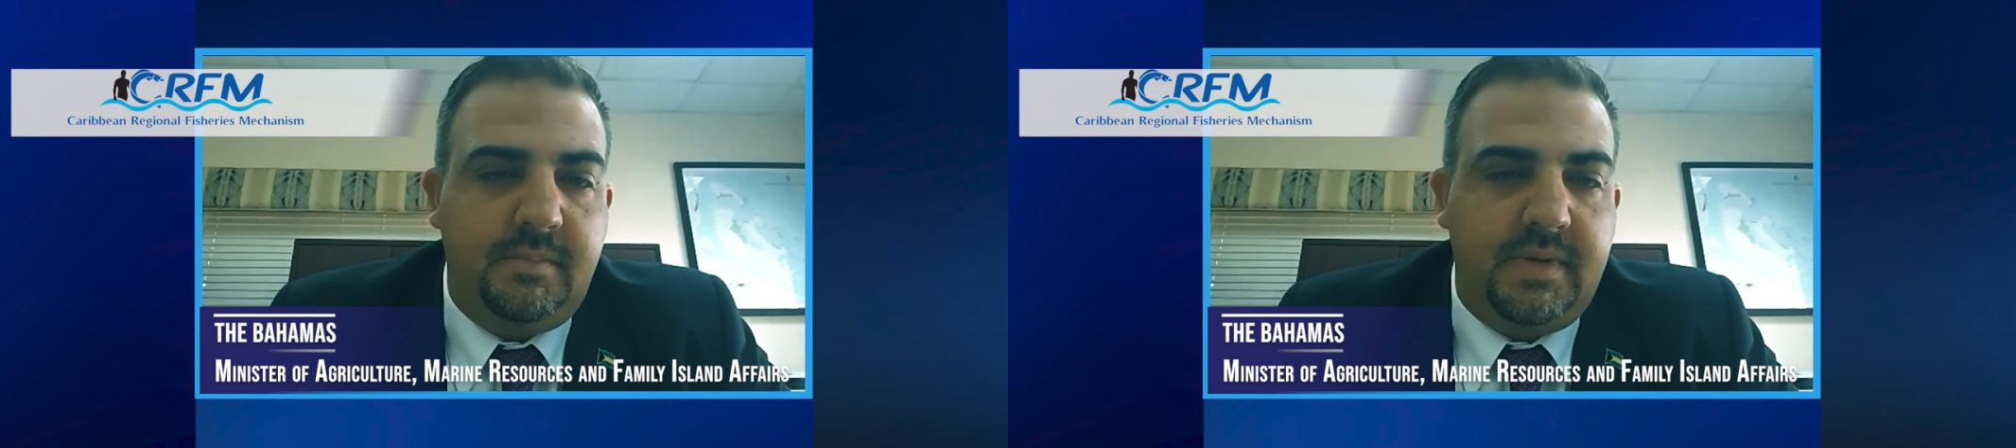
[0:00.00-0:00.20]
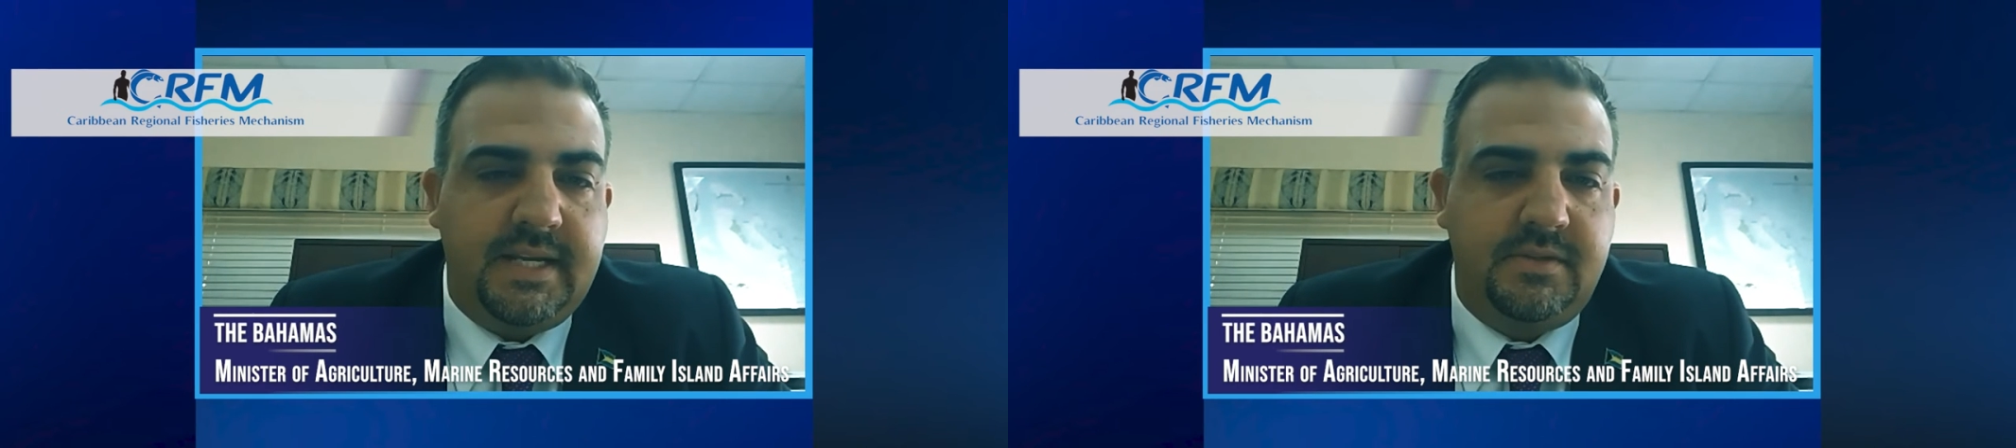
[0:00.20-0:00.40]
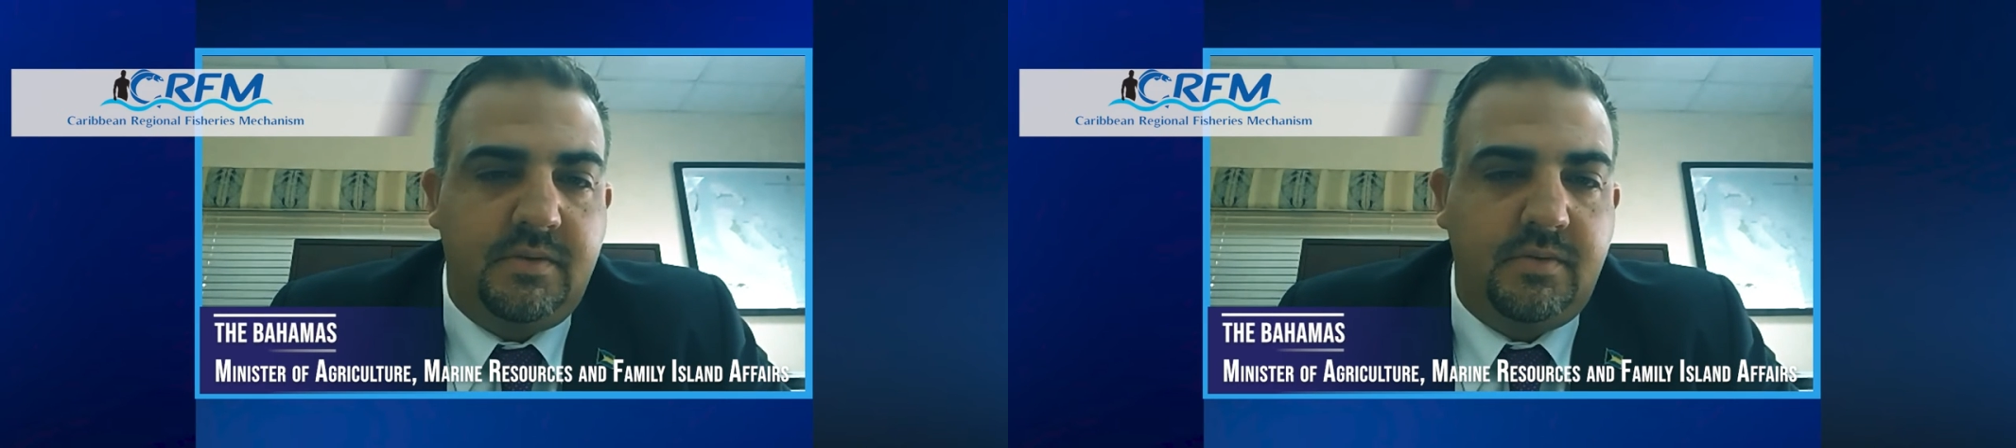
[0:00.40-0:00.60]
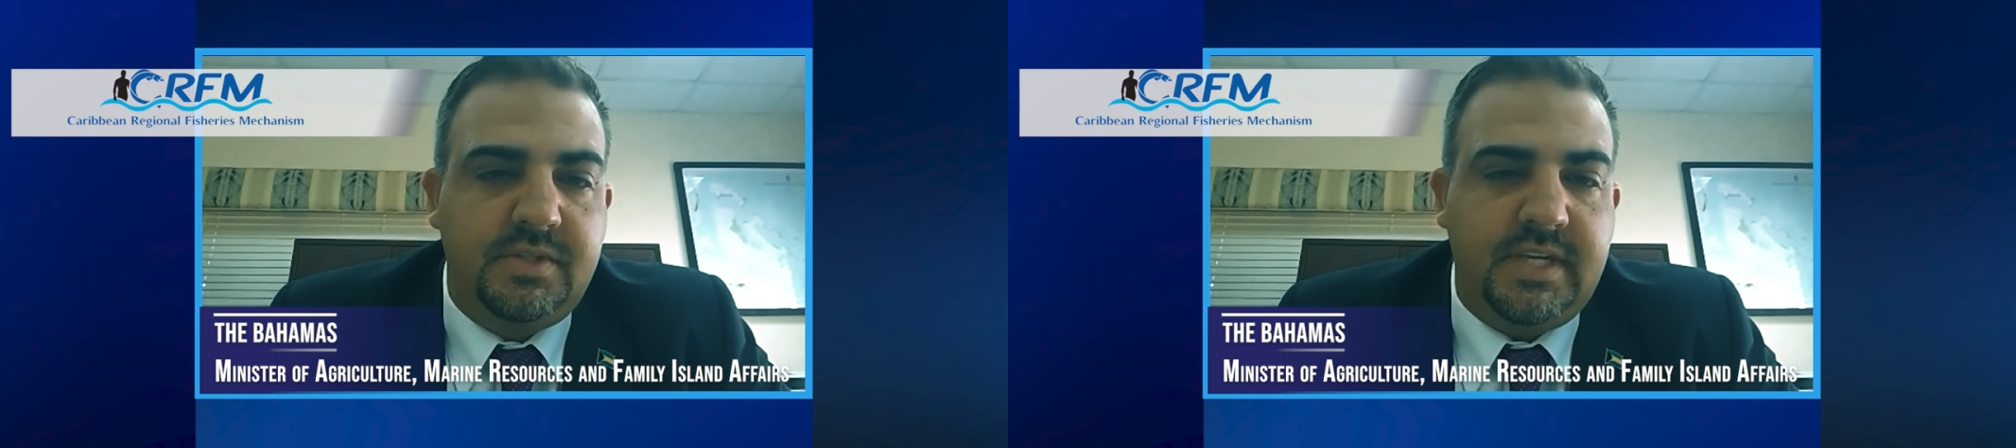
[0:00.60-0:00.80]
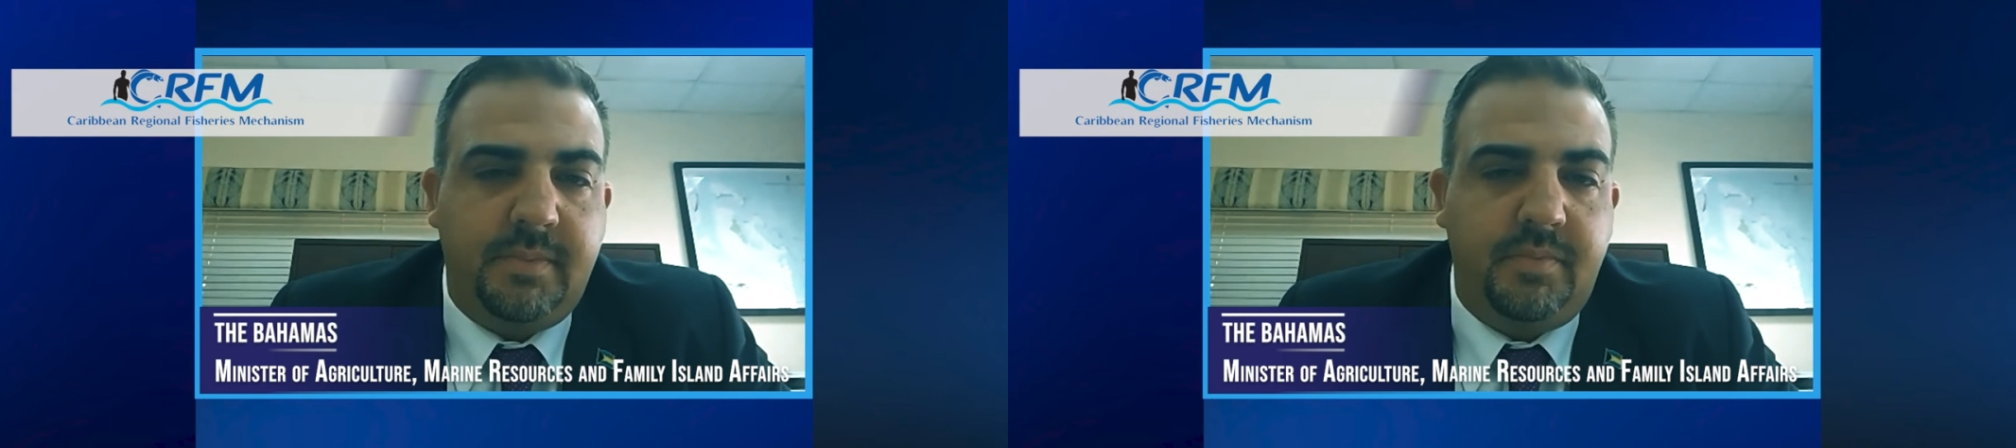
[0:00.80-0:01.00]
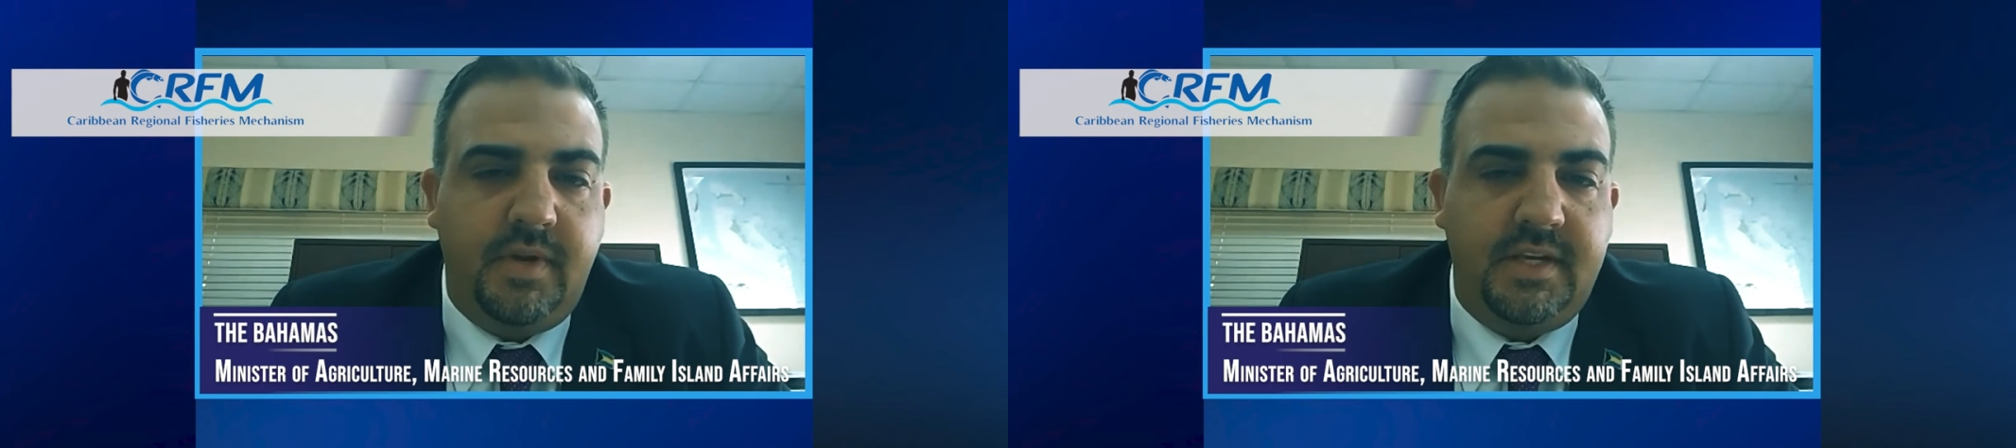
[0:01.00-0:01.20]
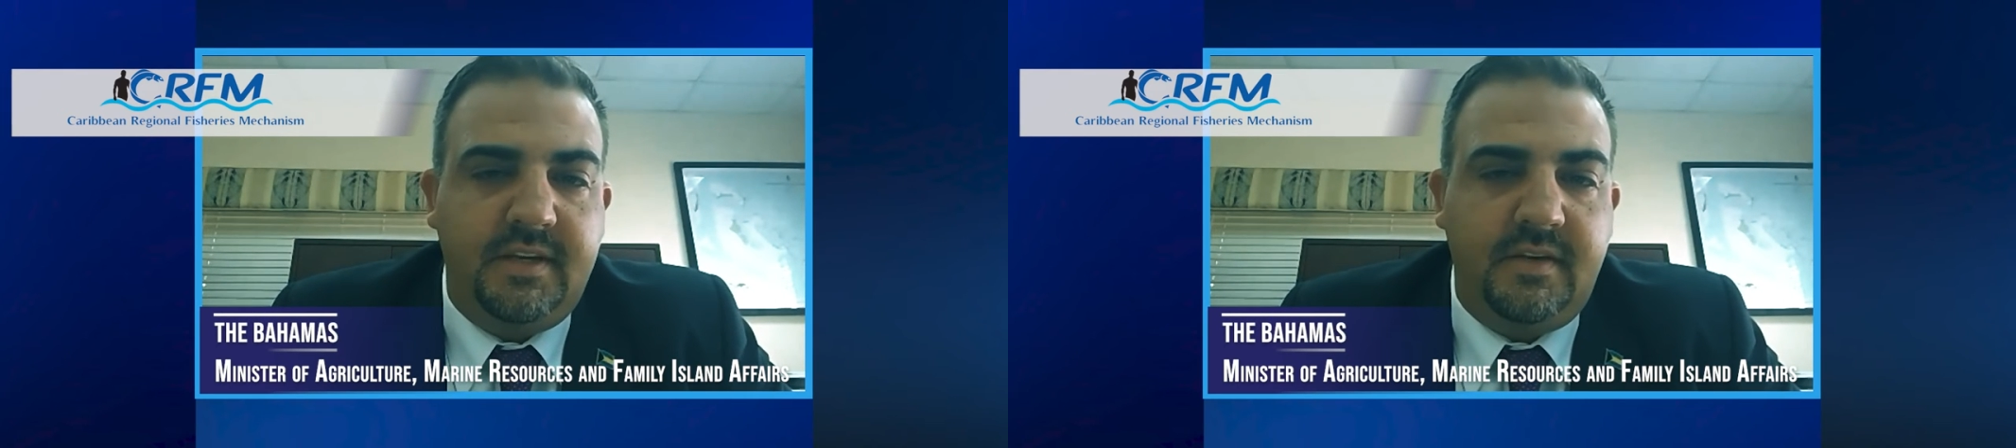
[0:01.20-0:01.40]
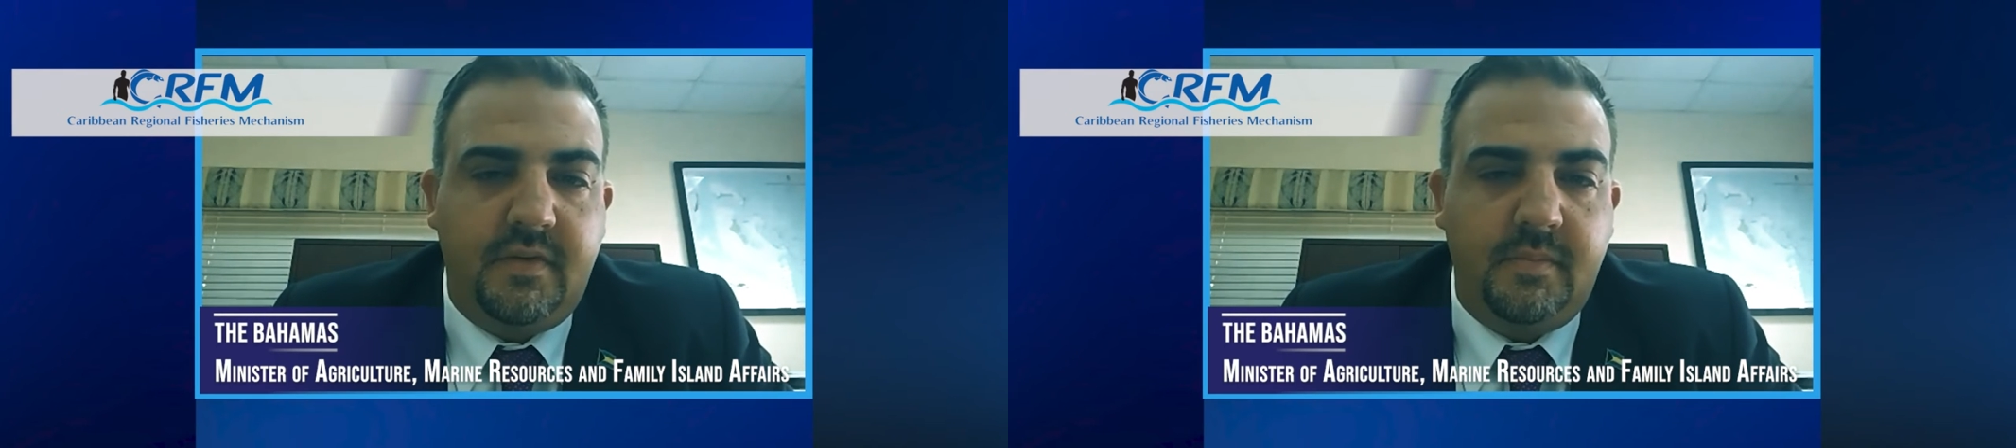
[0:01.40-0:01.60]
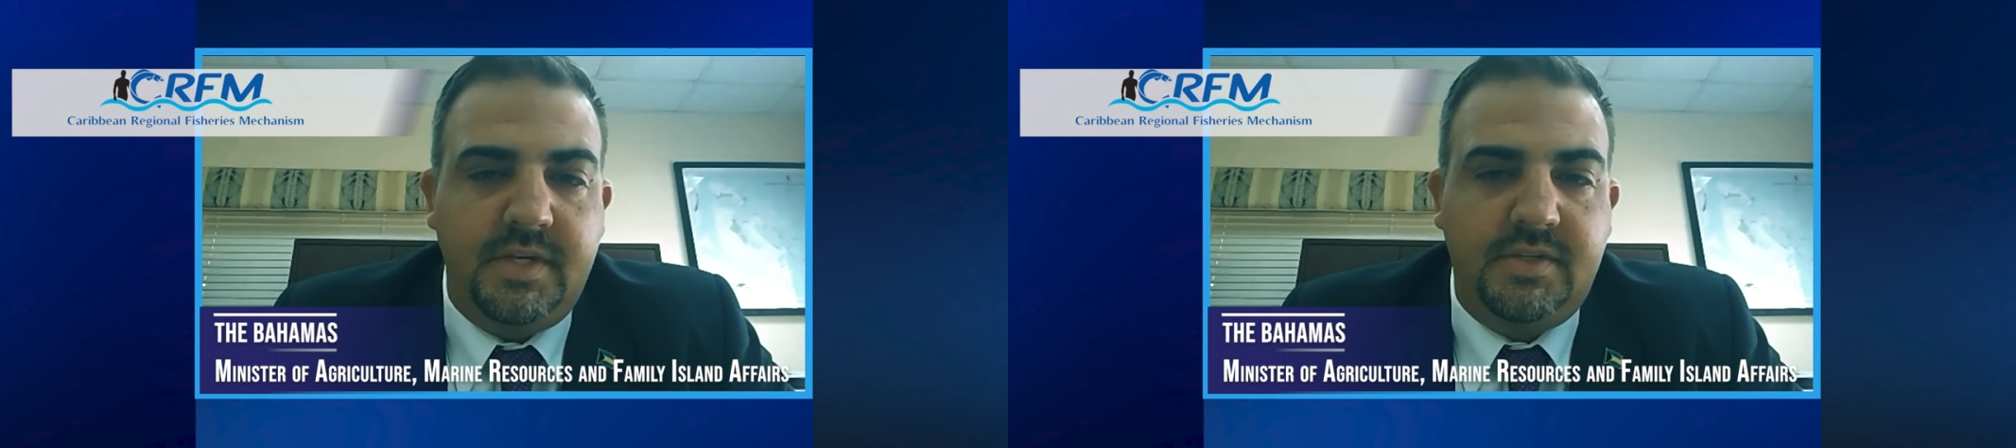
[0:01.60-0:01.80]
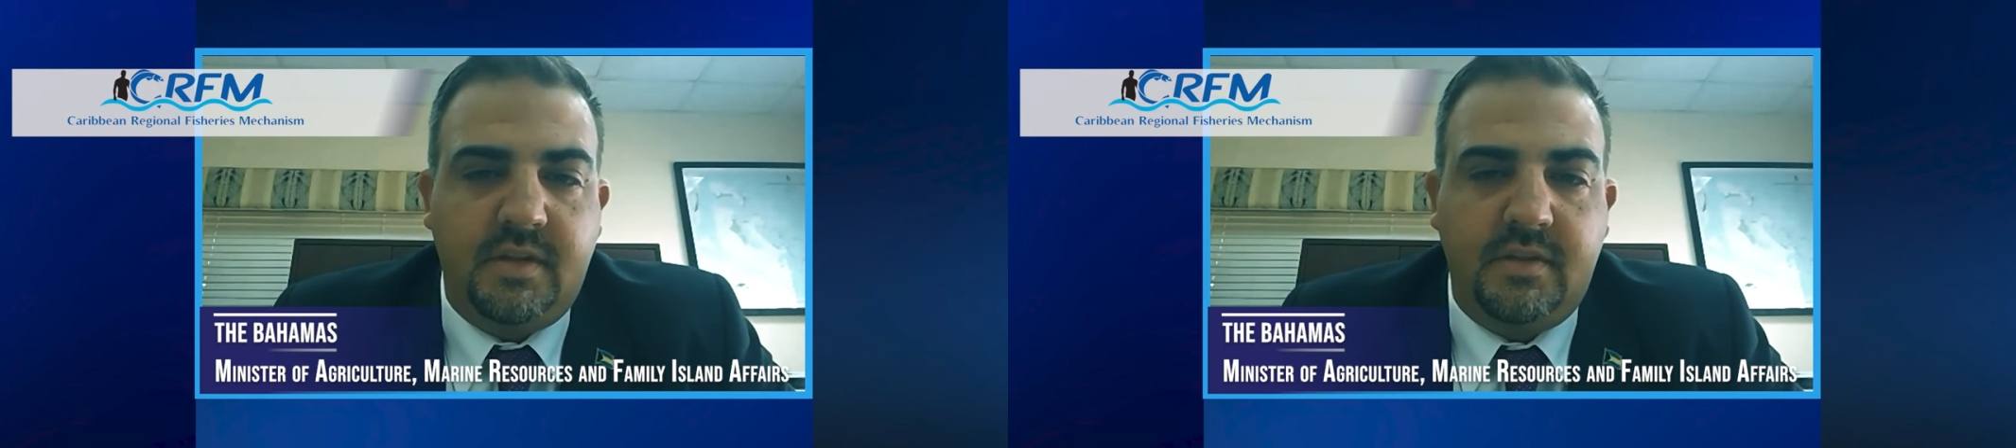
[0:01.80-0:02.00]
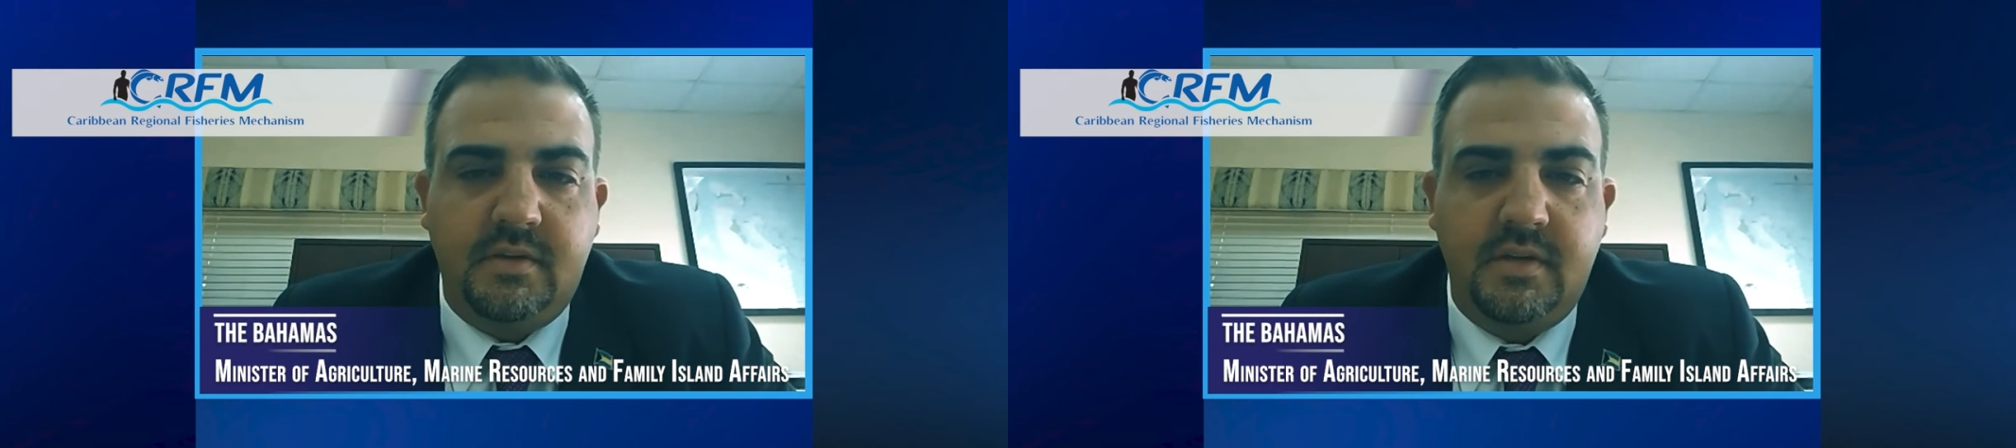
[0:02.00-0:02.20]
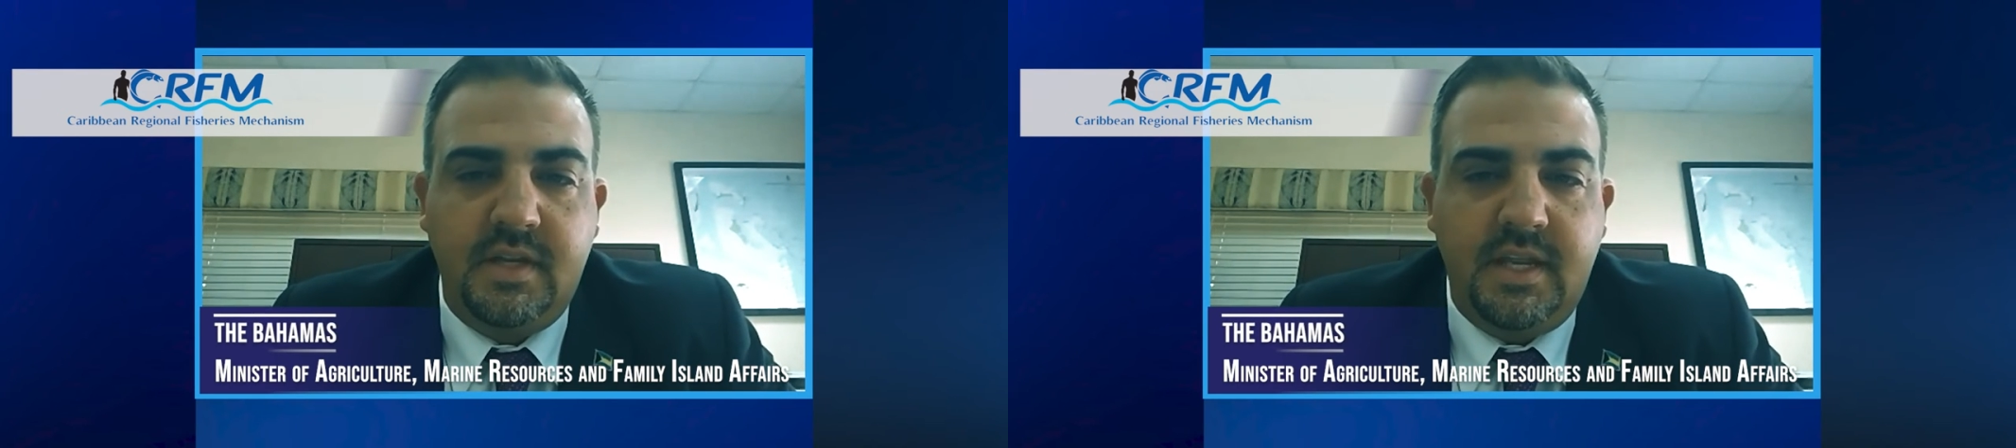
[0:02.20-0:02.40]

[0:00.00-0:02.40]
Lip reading: plateaus separated from each other